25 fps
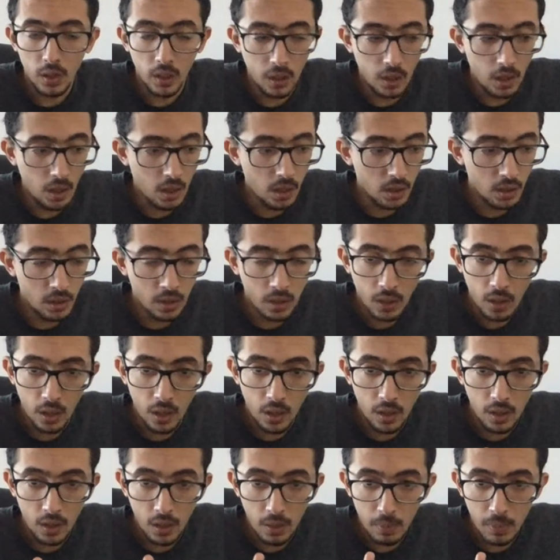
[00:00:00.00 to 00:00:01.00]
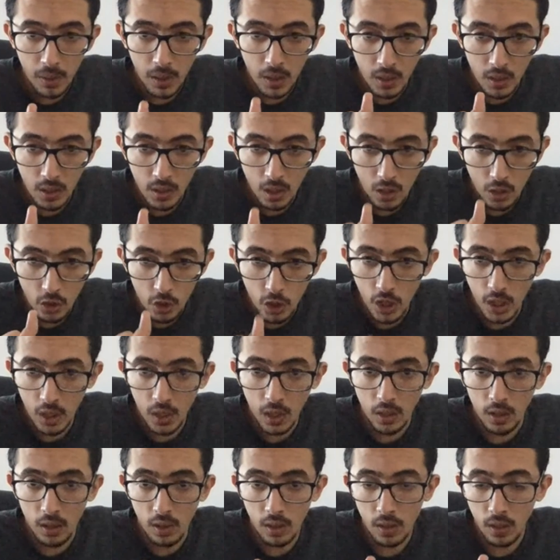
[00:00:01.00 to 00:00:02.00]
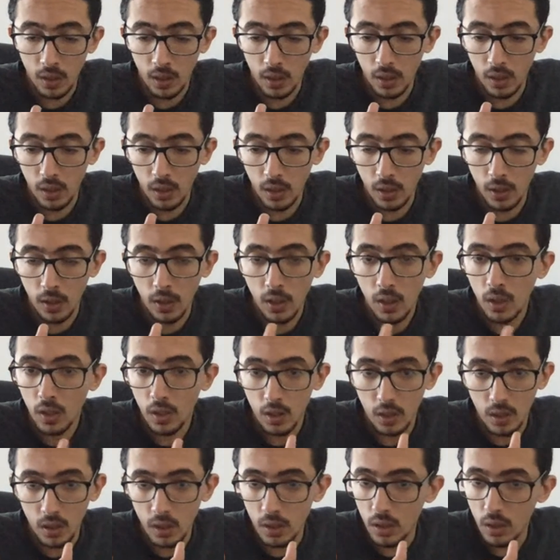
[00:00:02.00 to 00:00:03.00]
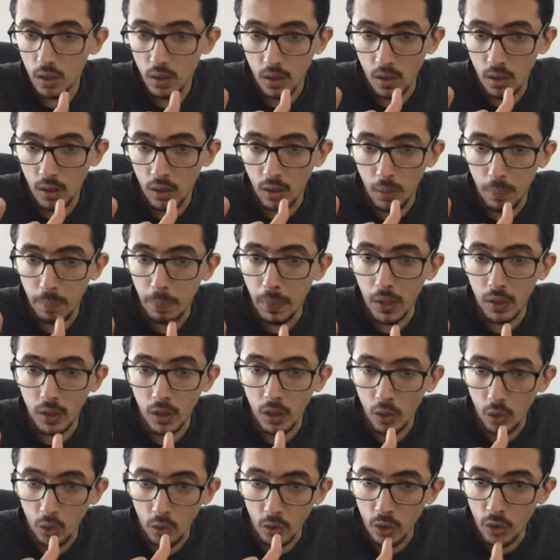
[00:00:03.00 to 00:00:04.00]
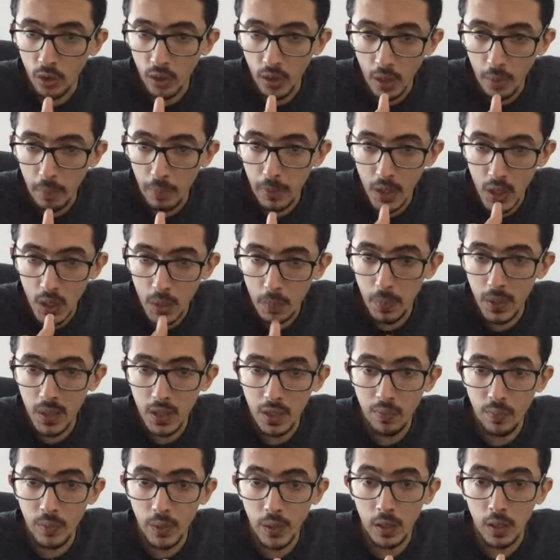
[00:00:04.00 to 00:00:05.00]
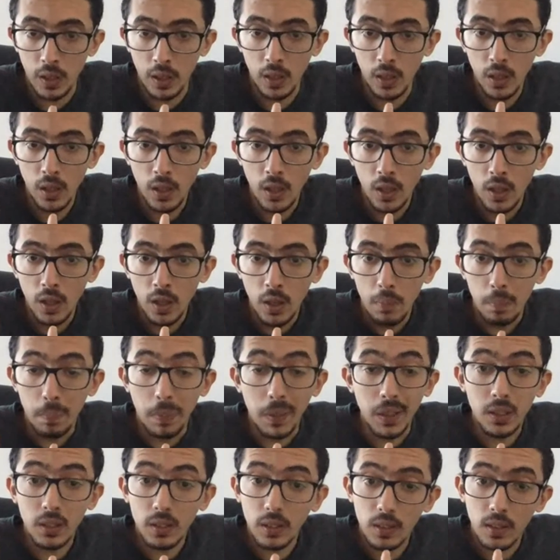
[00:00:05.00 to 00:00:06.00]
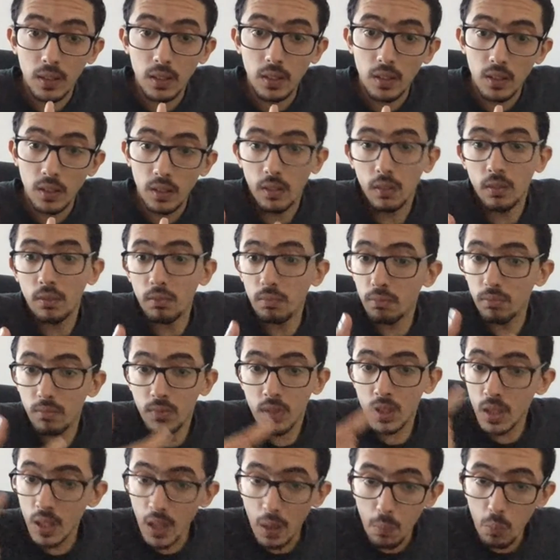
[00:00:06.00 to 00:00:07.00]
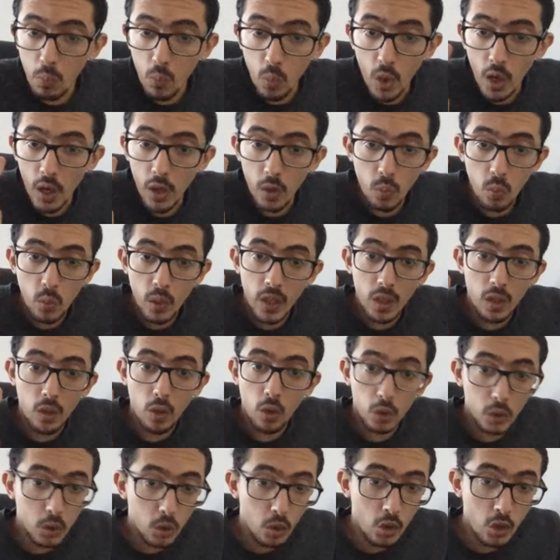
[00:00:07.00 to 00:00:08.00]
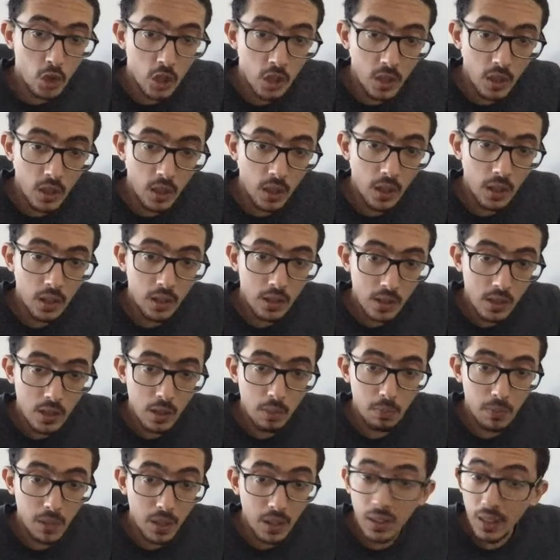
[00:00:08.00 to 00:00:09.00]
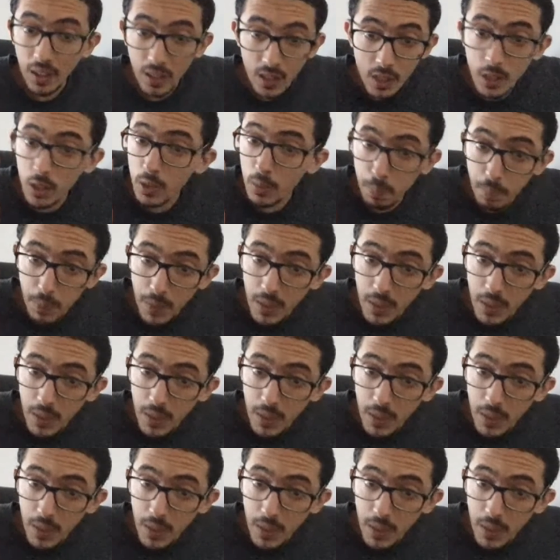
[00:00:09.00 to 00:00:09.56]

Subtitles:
There are libraries that check it, like depending on the number specifically, but someone will auto-generate something that